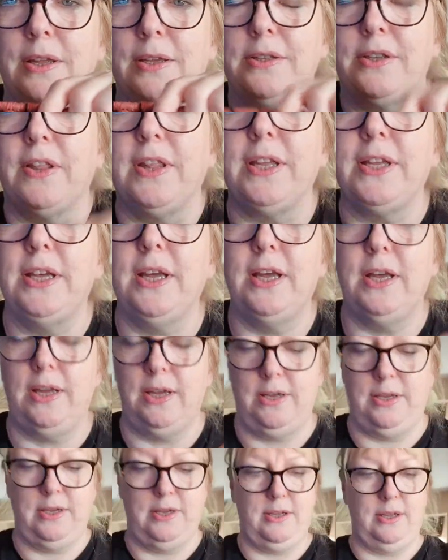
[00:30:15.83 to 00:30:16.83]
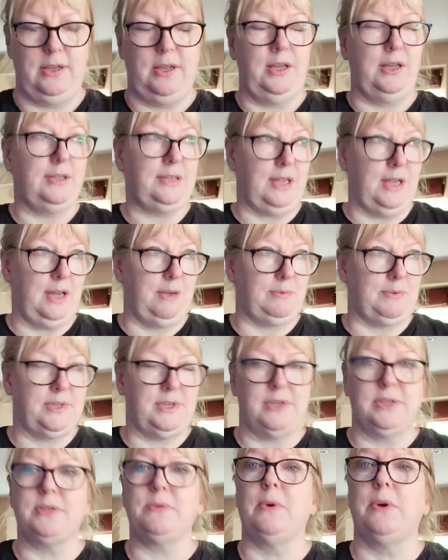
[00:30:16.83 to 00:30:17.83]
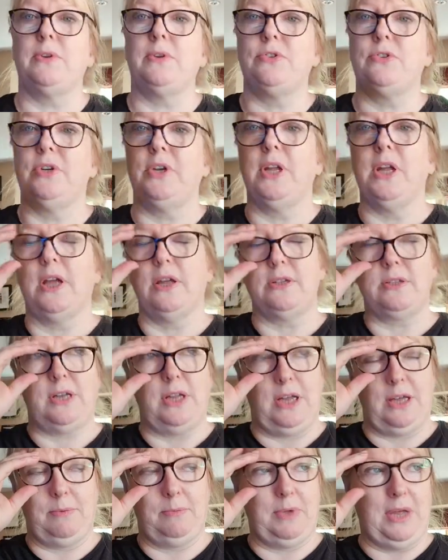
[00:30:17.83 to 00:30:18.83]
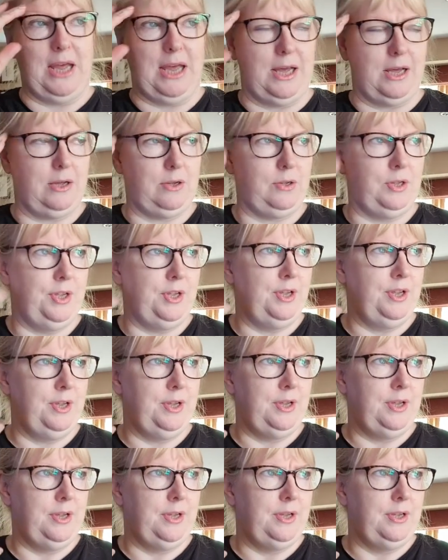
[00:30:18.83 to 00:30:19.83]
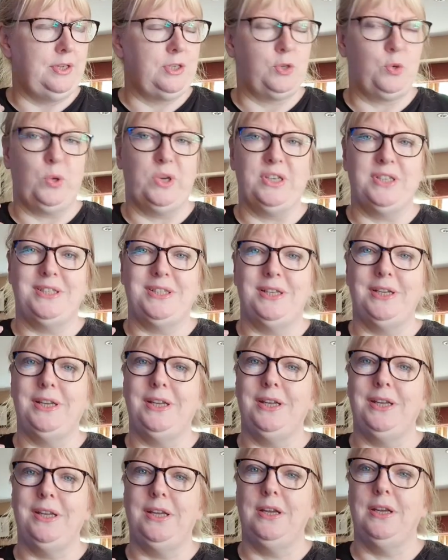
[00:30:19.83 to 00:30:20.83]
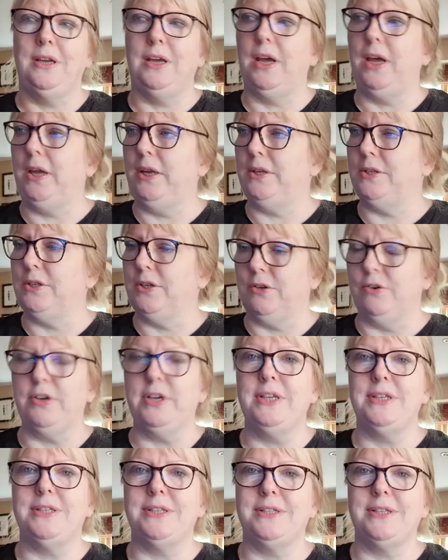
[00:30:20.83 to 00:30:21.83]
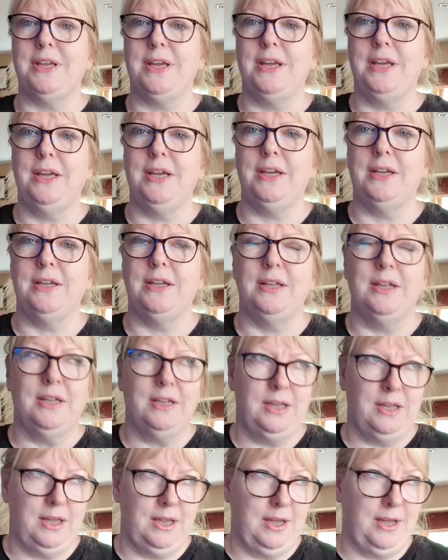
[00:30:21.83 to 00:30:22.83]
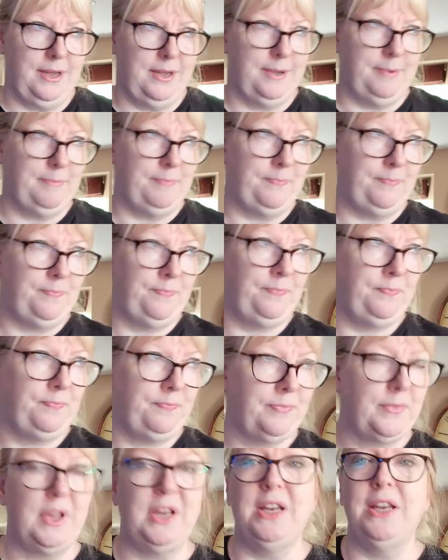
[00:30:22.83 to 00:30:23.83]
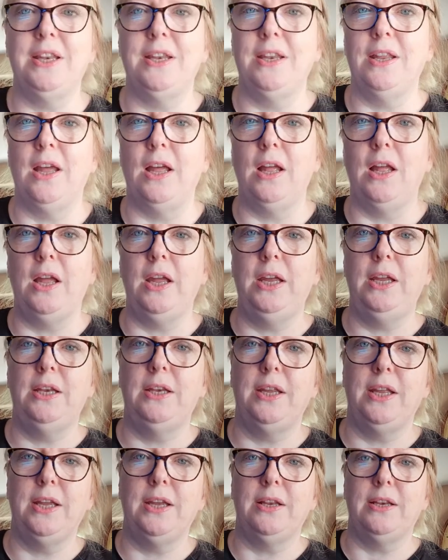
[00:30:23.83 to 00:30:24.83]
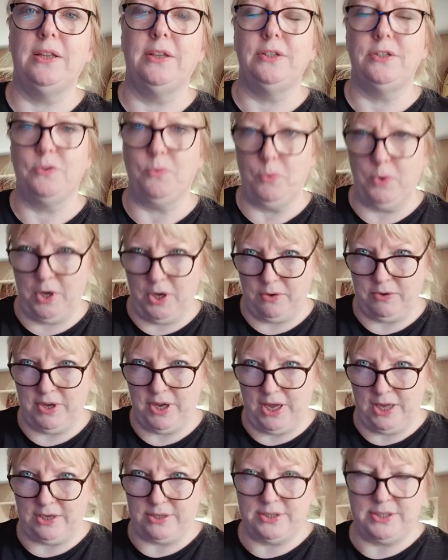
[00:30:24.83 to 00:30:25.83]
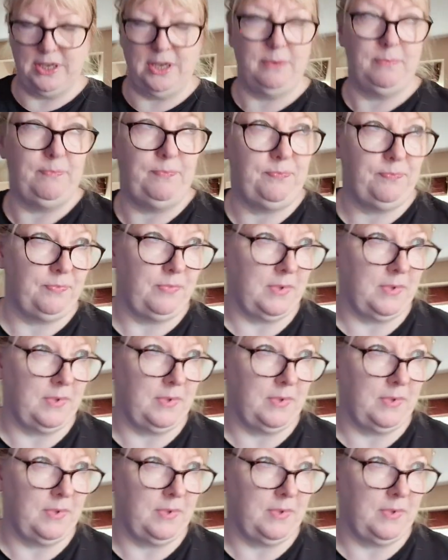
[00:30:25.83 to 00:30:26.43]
So it is absolutely sweltering here. I don't know how 28 degrees is it here? And in England we only get sort